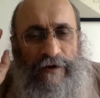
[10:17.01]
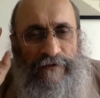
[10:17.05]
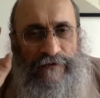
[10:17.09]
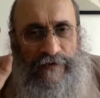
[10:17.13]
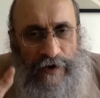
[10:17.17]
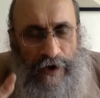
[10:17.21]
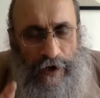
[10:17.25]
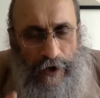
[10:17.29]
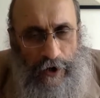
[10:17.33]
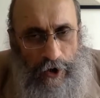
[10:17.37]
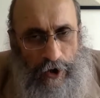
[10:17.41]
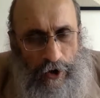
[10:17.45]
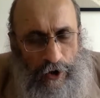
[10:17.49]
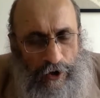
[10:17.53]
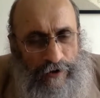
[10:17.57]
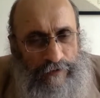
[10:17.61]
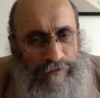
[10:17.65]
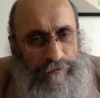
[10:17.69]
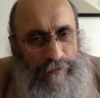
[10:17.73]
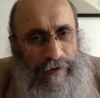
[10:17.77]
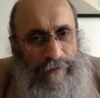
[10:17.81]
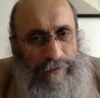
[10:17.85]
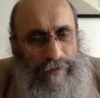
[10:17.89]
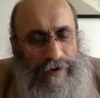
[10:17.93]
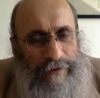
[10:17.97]
after a lot
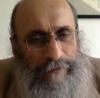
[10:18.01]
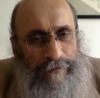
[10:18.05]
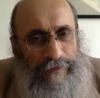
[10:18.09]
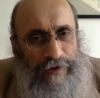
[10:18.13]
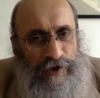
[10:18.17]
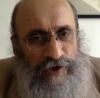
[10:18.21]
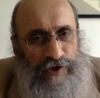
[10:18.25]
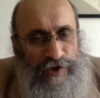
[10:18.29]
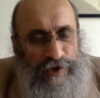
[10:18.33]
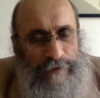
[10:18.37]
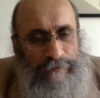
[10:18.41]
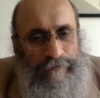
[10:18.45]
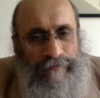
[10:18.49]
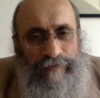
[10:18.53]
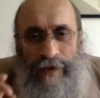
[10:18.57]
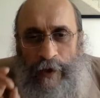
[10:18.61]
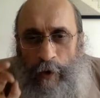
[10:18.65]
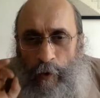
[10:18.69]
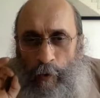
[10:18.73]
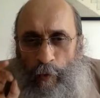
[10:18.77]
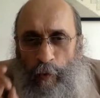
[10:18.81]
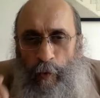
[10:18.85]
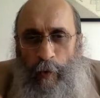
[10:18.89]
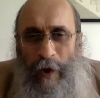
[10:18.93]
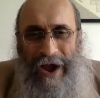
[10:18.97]
of public pressure.
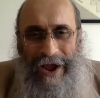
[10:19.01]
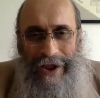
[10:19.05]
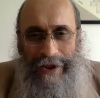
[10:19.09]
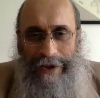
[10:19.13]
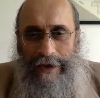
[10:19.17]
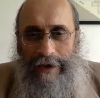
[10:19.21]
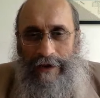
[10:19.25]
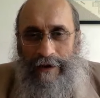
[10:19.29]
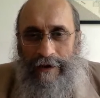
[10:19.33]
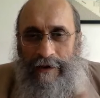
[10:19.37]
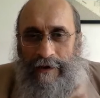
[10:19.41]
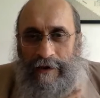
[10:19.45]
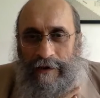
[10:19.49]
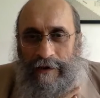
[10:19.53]
Why?